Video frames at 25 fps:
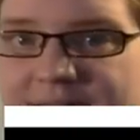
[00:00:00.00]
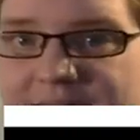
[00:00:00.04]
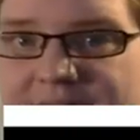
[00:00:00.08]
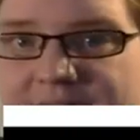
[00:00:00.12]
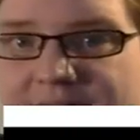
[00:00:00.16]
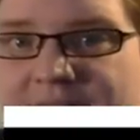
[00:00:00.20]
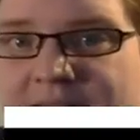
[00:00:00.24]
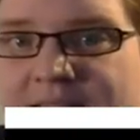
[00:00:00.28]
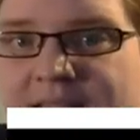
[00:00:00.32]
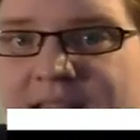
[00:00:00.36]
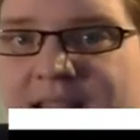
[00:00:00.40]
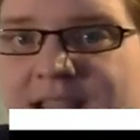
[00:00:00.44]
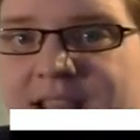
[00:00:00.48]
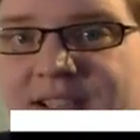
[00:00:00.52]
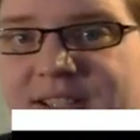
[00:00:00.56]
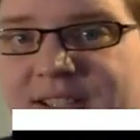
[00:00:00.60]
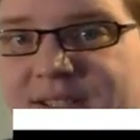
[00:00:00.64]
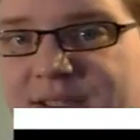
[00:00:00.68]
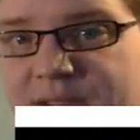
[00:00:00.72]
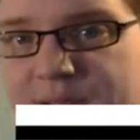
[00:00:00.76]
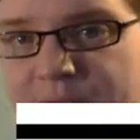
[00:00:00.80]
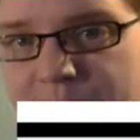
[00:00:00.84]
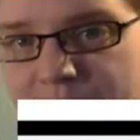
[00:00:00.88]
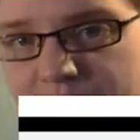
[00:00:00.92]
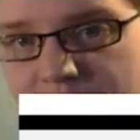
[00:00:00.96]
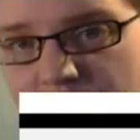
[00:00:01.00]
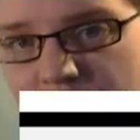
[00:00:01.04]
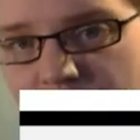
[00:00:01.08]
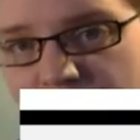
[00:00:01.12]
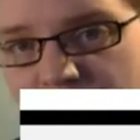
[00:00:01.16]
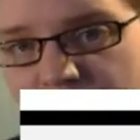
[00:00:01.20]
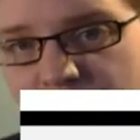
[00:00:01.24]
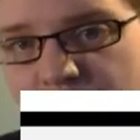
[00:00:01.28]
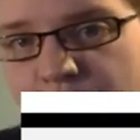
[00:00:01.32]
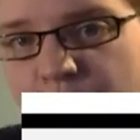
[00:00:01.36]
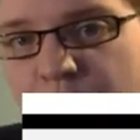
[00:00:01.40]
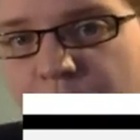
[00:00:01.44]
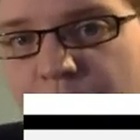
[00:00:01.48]
in this part of
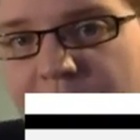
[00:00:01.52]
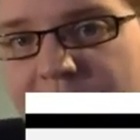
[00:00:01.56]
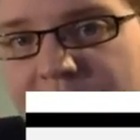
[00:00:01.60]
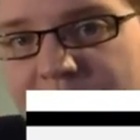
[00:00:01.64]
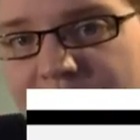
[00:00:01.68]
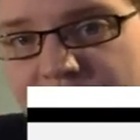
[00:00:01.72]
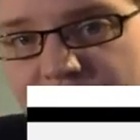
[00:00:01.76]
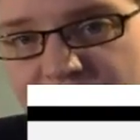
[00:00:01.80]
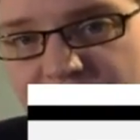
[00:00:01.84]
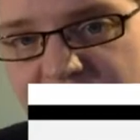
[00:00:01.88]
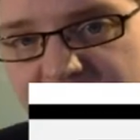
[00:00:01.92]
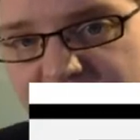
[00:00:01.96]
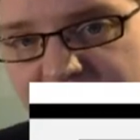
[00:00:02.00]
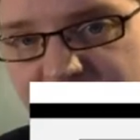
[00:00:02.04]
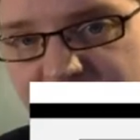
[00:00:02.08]
the wire just